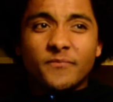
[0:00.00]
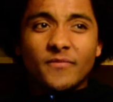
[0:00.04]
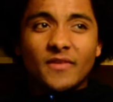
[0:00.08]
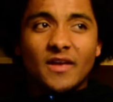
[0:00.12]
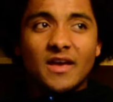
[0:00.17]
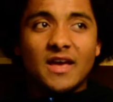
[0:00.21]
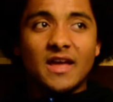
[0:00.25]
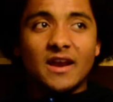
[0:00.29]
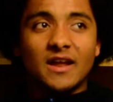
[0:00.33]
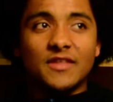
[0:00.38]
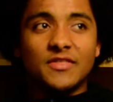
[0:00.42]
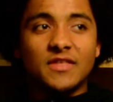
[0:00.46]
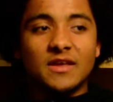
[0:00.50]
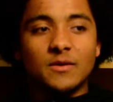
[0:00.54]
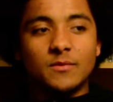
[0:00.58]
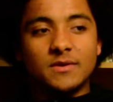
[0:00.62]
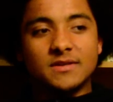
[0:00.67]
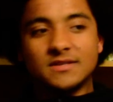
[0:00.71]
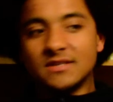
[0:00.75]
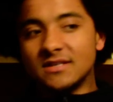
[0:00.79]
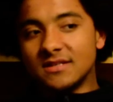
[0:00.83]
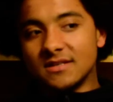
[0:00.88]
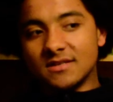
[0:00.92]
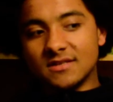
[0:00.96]
And I think we
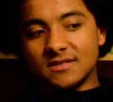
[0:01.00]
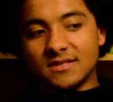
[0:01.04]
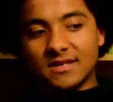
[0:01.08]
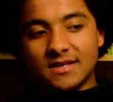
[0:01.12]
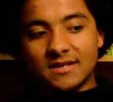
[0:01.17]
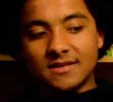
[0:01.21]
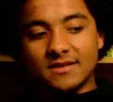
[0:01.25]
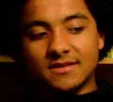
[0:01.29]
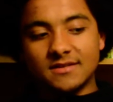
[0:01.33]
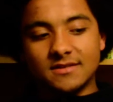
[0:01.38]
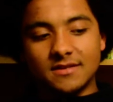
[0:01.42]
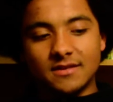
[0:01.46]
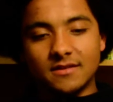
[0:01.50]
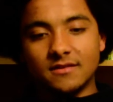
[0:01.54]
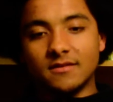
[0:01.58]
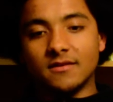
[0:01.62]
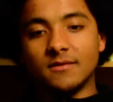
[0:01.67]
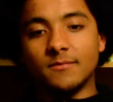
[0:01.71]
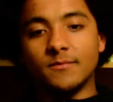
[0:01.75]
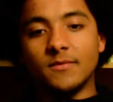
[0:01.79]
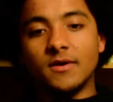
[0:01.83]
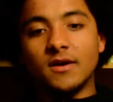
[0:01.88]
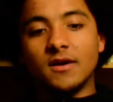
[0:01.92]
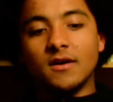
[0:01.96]
see the sickness in
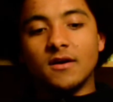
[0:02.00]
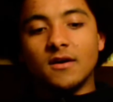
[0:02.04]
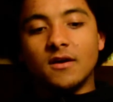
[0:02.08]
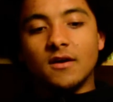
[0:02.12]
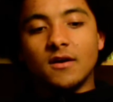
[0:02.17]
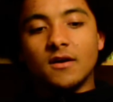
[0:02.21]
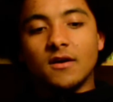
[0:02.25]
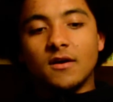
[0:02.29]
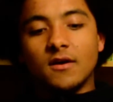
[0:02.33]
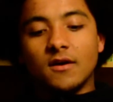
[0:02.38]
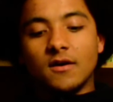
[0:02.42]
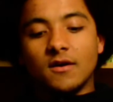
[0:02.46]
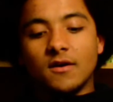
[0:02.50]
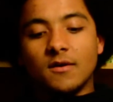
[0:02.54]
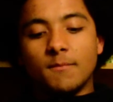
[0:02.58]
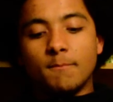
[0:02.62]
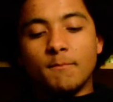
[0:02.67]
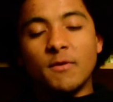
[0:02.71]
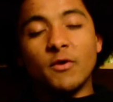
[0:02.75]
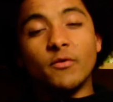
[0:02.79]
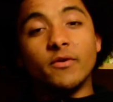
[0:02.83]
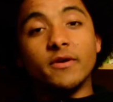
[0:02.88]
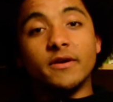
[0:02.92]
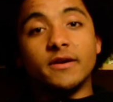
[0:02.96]
them
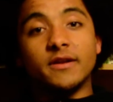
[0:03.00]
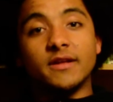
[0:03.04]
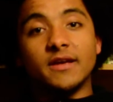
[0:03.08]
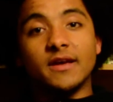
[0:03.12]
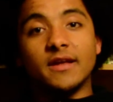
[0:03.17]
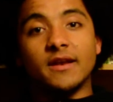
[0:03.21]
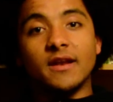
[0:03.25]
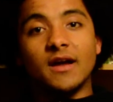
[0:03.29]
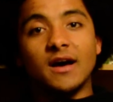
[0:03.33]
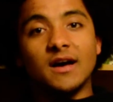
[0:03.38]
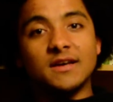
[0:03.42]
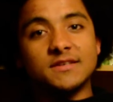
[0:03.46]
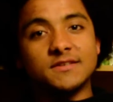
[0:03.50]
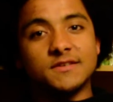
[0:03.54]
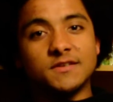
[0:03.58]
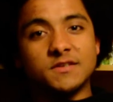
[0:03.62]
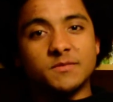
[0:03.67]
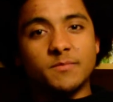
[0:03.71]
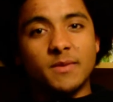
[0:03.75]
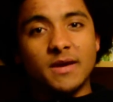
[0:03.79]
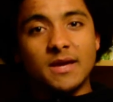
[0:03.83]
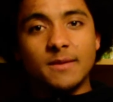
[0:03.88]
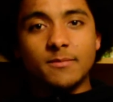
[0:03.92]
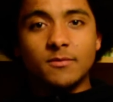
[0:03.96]
mirrored in us as
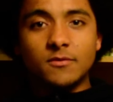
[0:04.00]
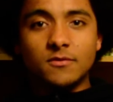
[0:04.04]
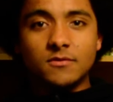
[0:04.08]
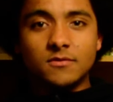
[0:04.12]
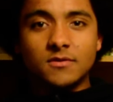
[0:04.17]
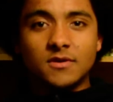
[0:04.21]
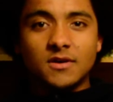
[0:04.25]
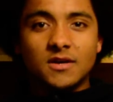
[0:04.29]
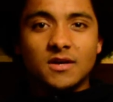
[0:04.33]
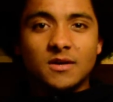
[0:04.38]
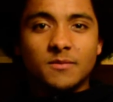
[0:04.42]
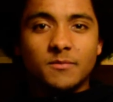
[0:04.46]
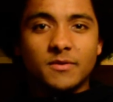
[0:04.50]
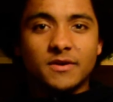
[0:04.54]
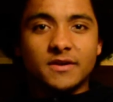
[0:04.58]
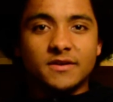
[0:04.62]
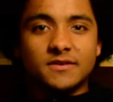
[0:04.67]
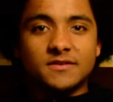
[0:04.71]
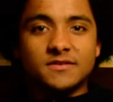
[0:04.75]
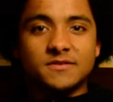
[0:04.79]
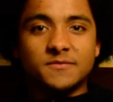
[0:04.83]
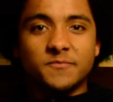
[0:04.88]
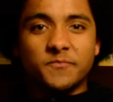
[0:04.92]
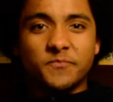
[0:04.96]
people,
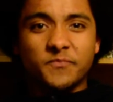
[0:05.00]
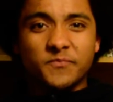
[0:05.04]
because